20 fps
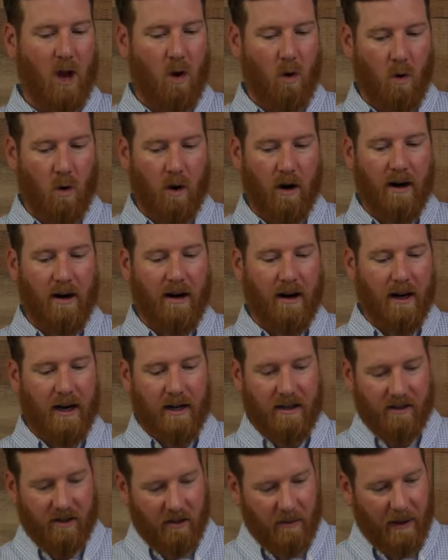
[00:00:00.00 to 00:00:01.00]
Or
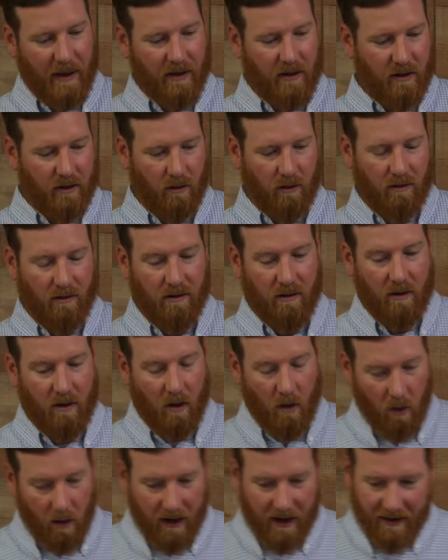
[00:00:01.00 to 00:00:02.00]
spiritual.
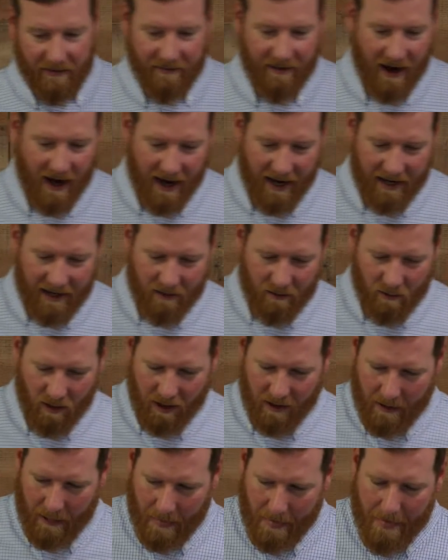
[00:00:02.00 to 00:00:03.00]
Or if I,
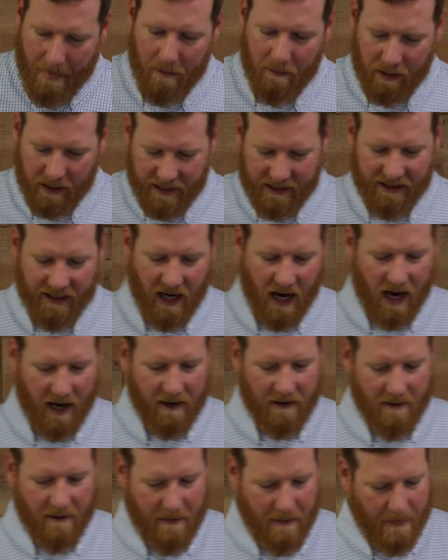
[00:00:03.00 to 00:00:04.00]
what, pleased
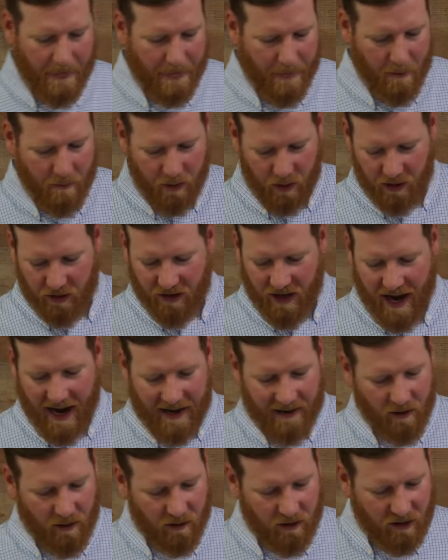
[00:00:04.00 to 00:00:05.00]
God, put
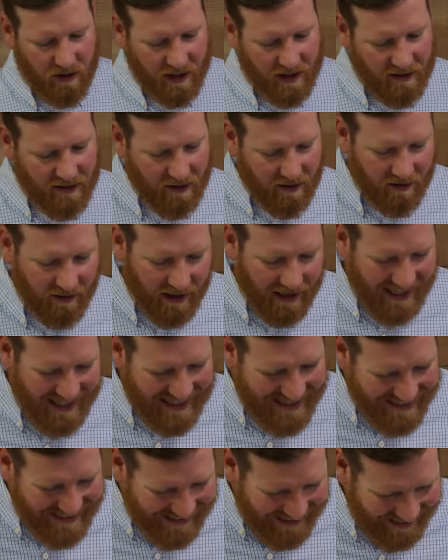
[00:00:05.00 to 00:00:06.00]
aside those things that are
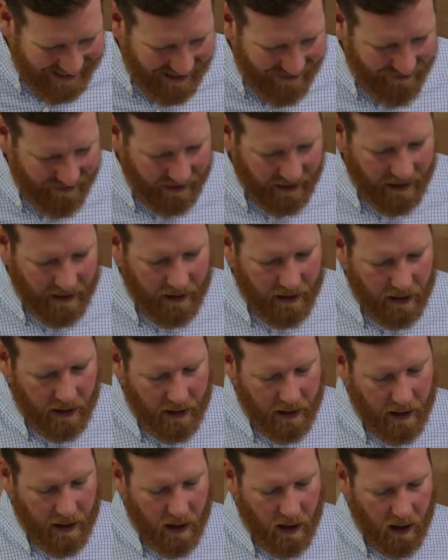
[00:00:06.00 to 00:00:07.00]
insignificant
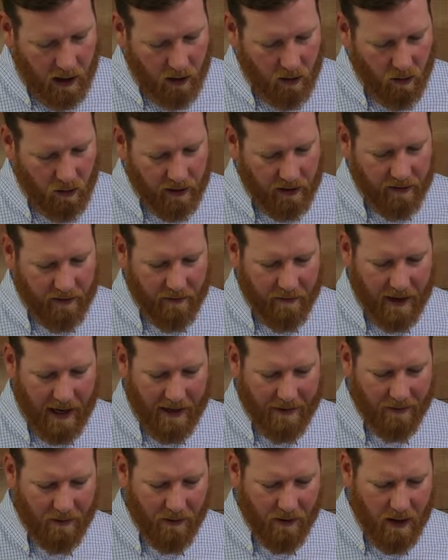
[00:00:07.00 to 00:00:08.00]
according to the
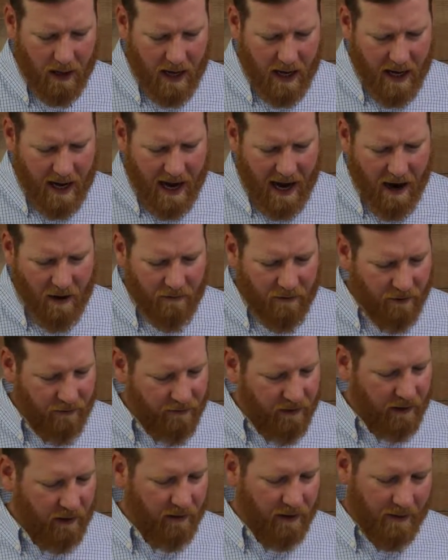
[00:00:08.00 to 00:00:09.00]
Bible. How
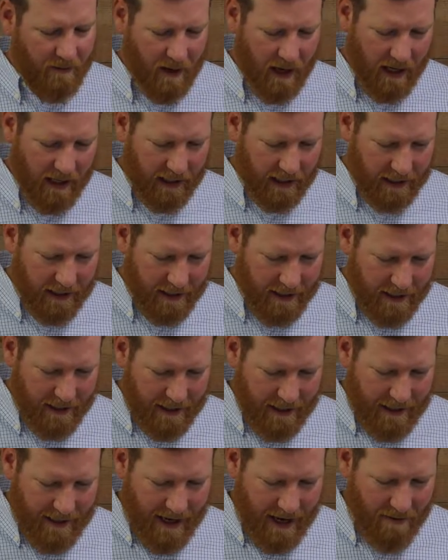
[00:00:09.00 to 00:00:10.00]
fulfilled am I?
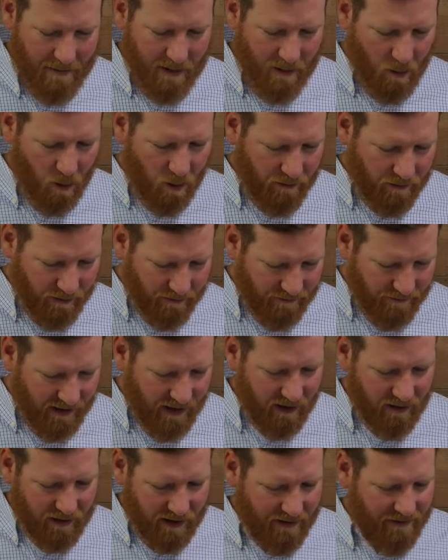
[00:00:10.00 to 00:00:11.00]
I'd be more
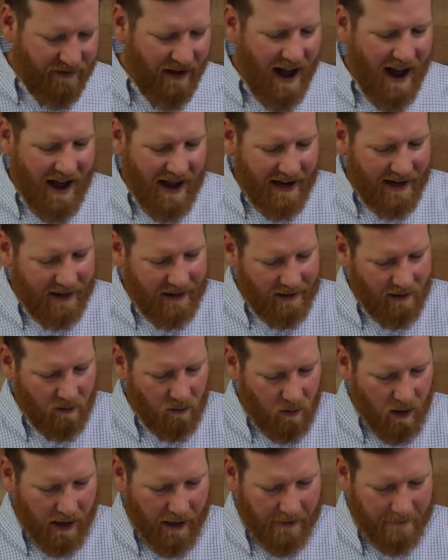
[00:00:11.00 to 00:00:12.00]
fulfilled if I,
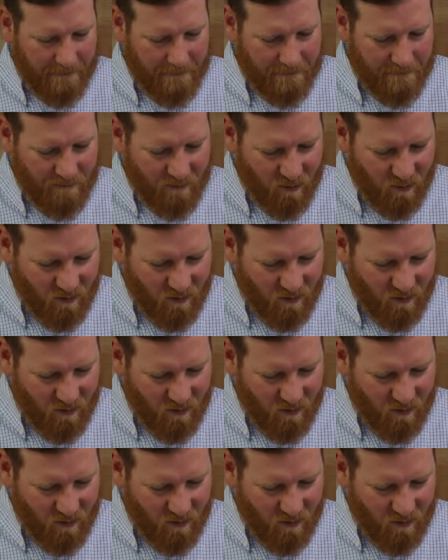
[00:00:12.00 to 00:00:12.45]
what?